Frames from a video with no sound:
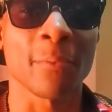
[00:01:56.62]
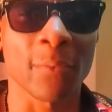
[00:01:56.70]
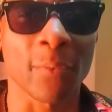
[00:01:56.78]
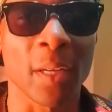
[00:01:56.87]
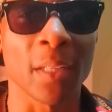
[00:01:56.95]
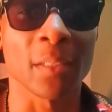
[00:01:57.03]

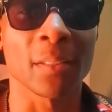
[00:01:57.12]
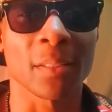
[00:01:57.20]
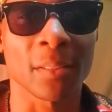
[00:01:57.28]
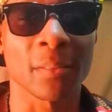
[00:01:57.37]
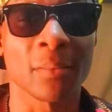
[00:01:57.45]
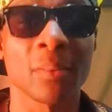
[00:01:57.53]

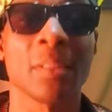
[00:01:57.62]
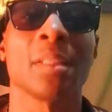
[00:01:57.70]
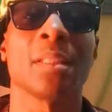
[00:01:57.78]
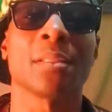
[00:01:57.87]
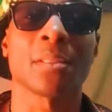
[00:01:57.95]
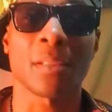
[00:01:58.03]
fans,
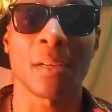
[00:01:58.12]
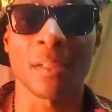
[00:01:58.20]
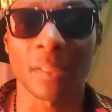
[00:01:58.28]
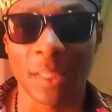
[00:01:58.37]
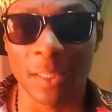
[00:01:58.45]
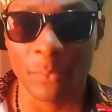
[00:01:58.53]
it is
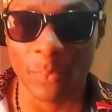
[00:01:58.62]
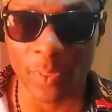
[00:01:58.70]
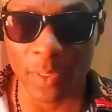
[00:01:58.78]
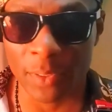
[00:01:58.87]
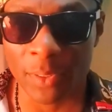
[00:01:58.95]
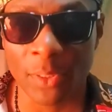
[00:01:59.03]
on
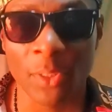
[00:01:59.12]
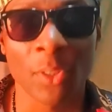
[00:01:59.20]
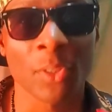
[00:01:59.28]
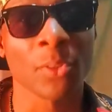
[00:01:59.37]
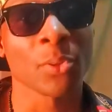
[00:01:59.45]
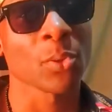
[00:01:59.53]
Netflix,
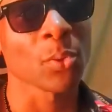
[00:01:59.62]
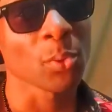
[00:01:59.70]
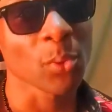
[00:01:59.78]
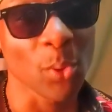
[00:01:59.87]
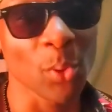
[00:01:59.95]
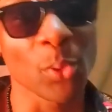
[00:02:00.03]
so
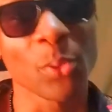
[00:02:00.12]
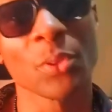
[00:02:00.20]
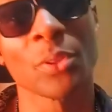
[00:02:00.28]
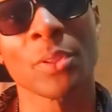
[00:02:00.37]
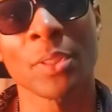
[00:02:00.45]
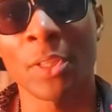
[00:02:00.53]
go
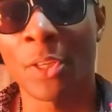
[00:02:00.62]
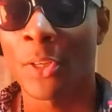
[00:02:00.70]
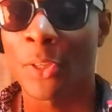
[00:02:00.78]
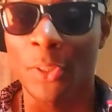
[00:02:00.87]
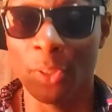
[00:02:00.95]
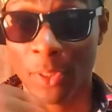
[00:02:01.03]

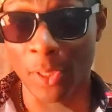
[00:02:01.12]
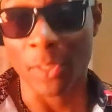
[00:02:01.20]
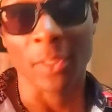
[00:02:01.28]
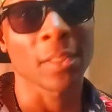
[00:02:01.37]
knock